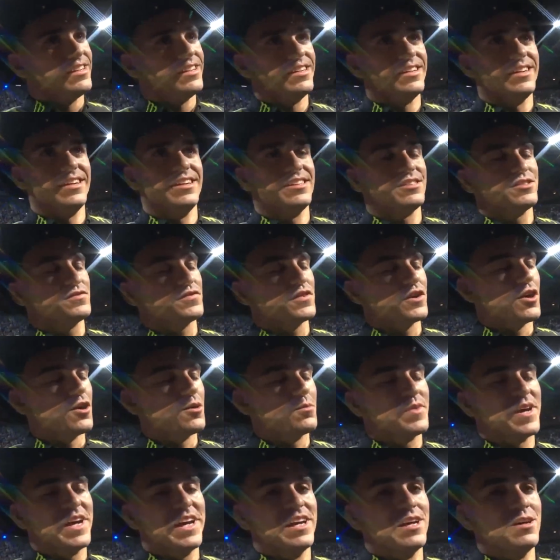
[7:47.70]
It's from
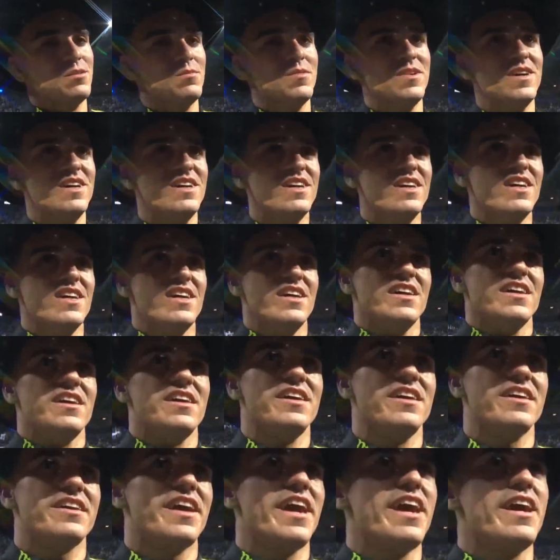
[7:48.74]
him.
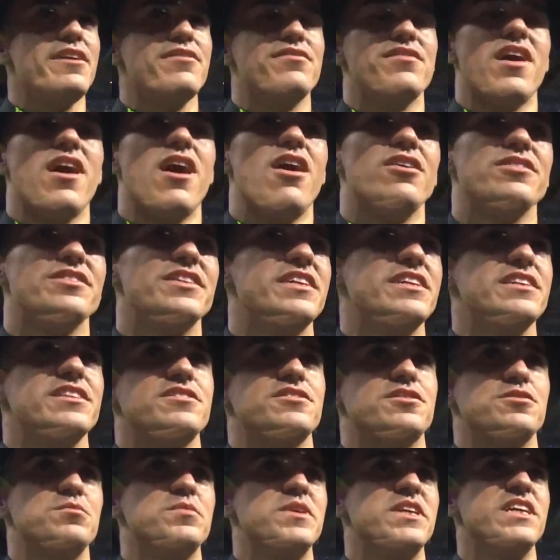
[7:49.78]
He gave all this
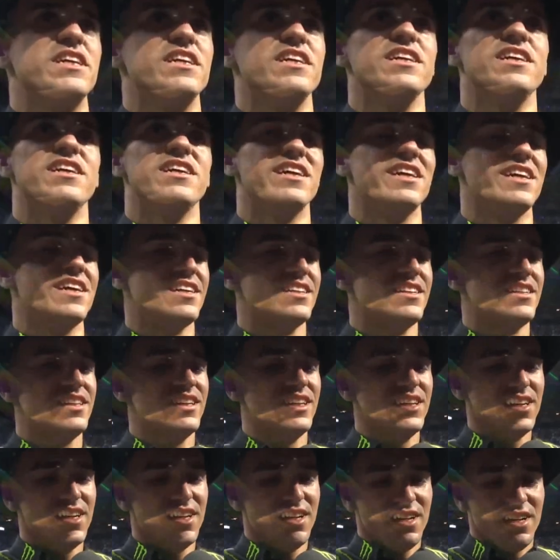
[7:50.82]
to me, and
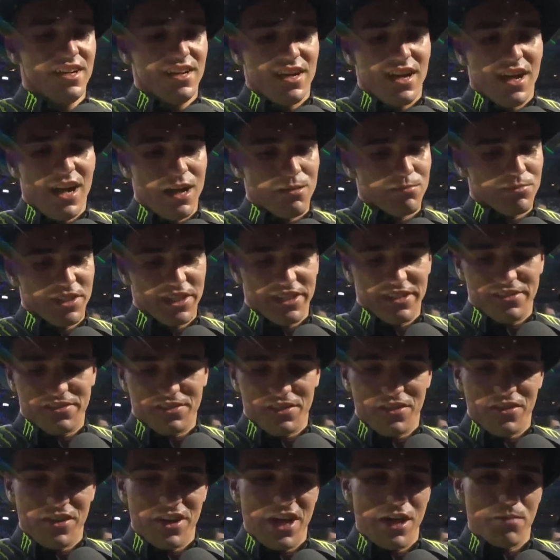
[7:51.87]
I'm just
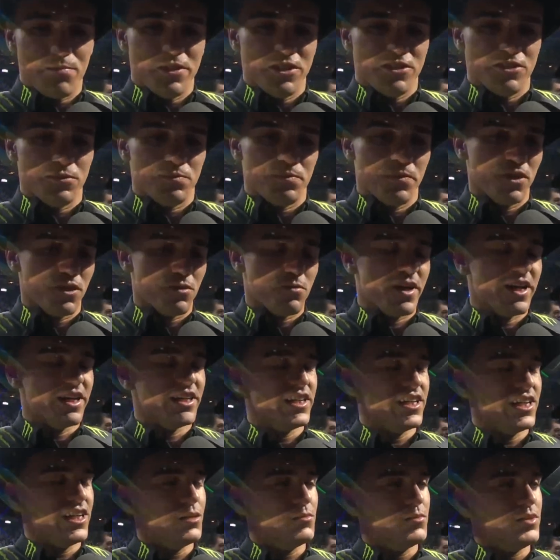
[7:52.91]
so happy to put my
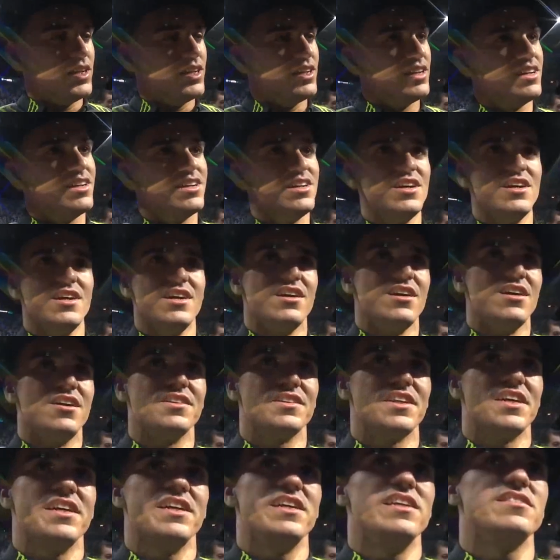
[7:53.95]
name on
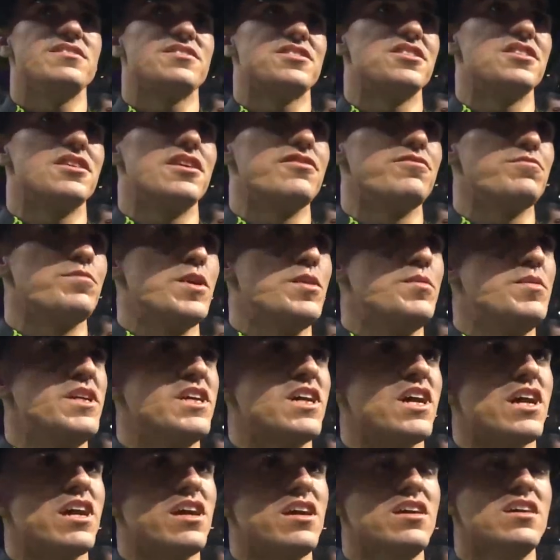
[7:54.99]
the history of
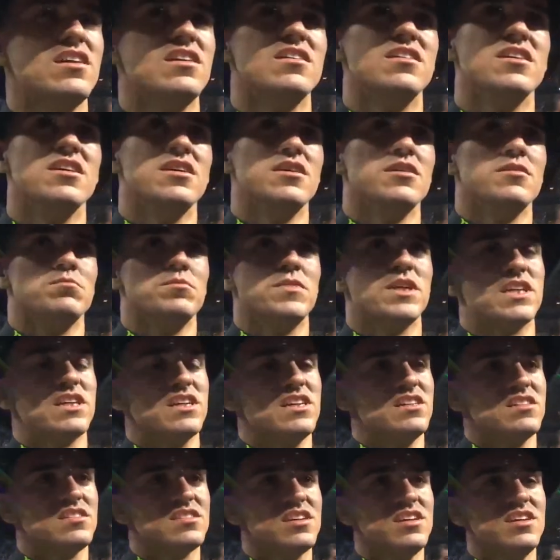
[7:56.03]
PBR
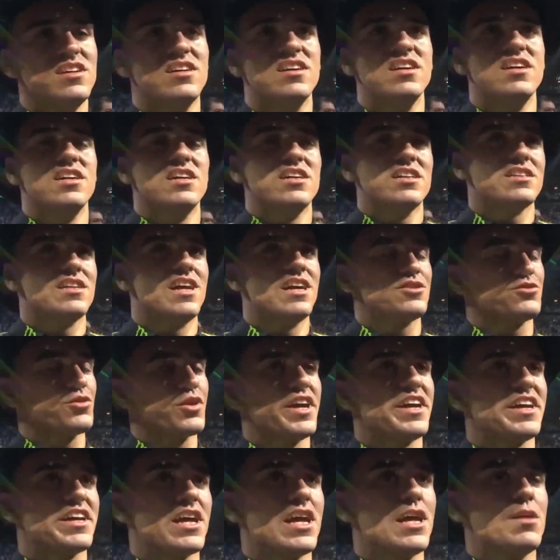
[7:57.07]
because that's what
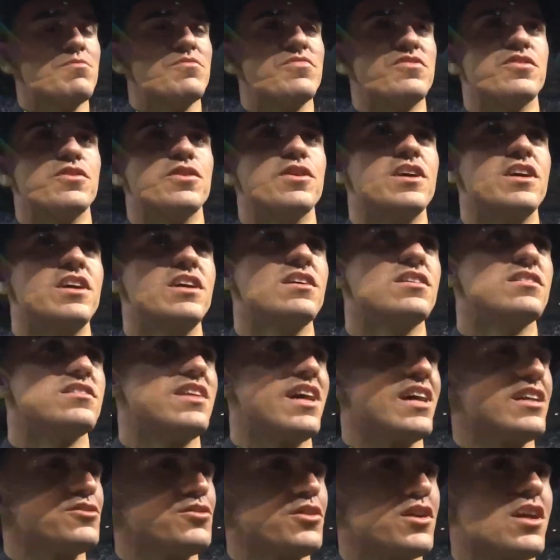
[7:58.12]
I came for,
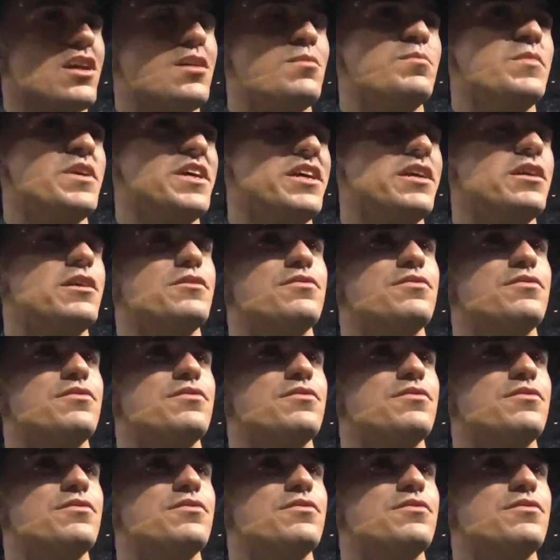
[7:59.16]
that's what I'm here